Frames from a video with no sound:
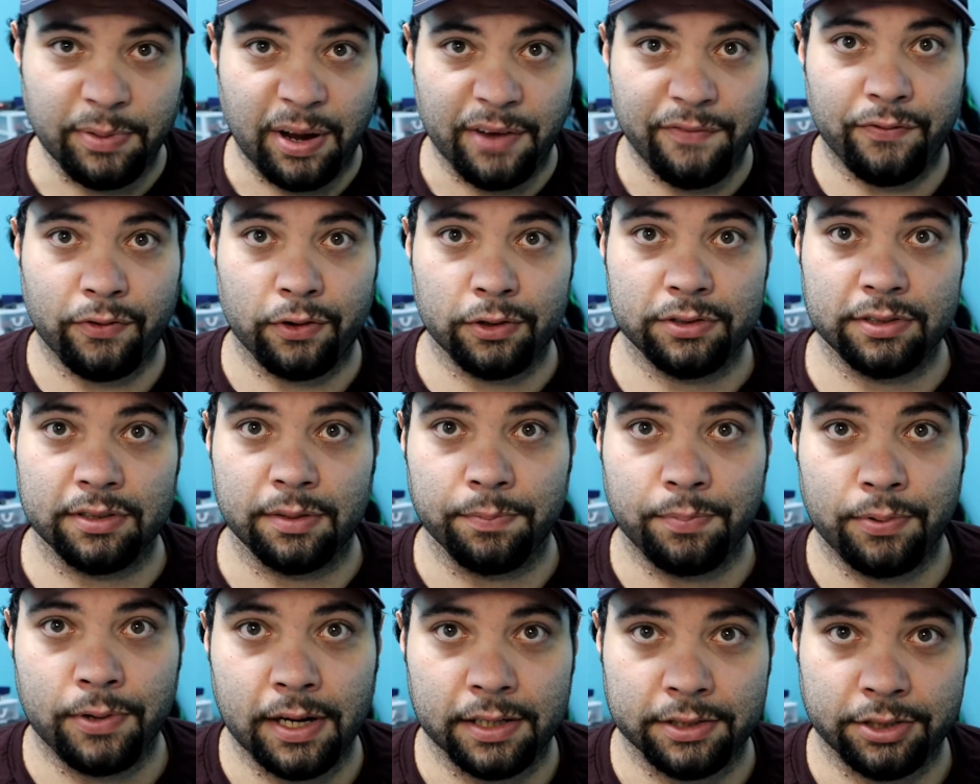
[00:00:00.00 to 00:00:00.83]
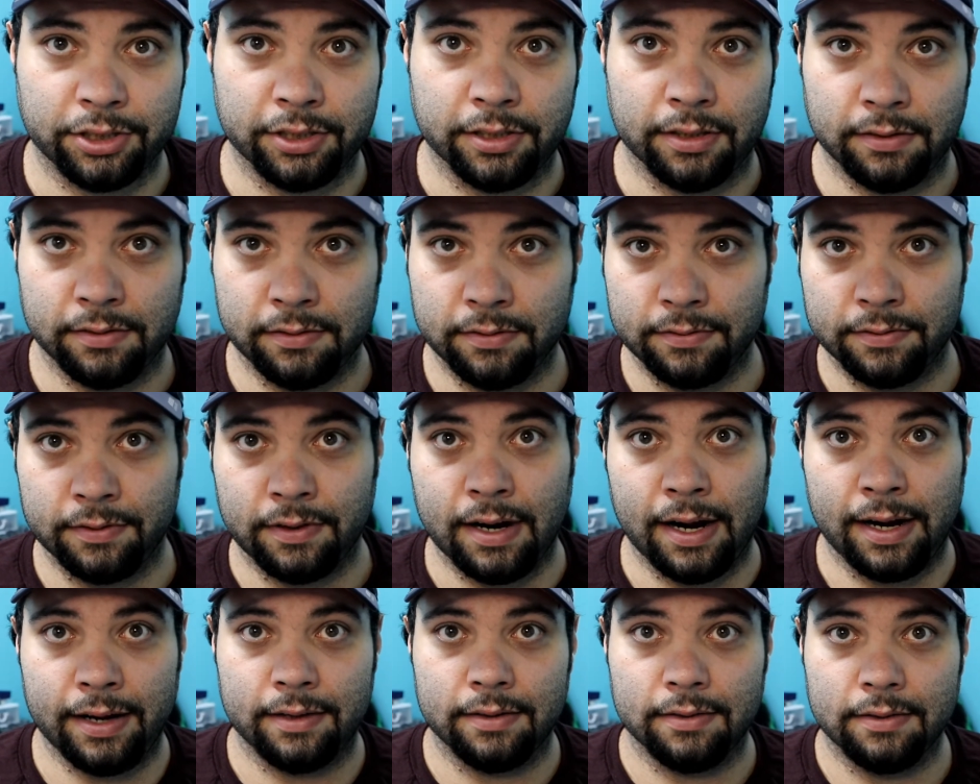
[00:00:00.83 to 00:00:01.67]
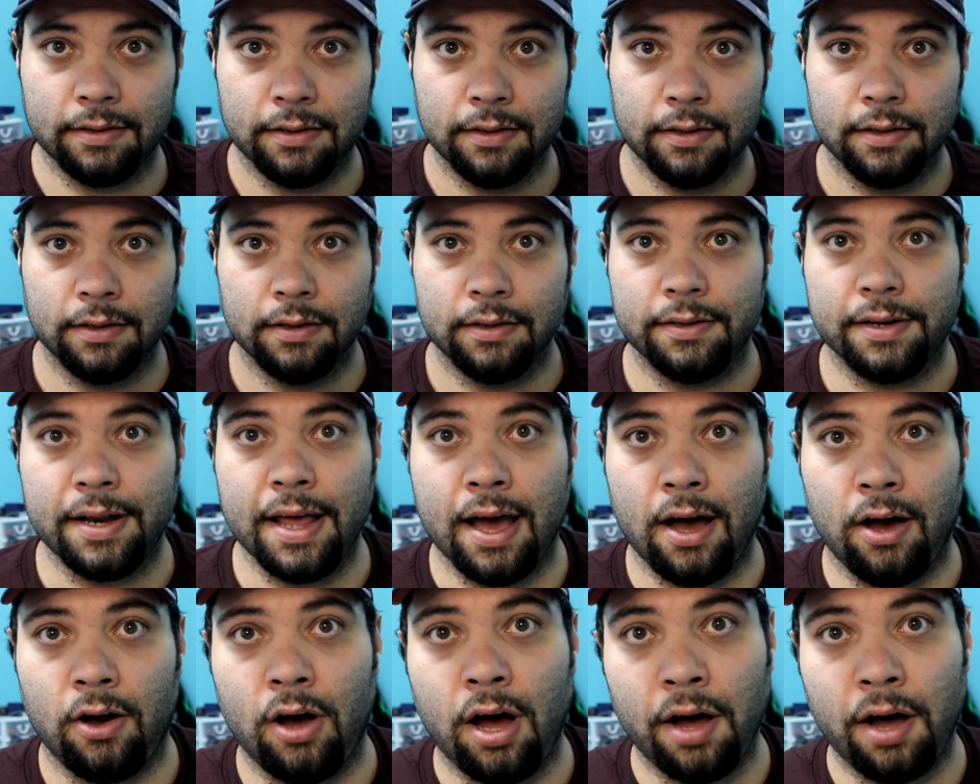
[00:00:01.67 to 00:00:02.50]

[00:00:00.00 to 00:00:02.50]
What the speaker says: my first impression, right? Now,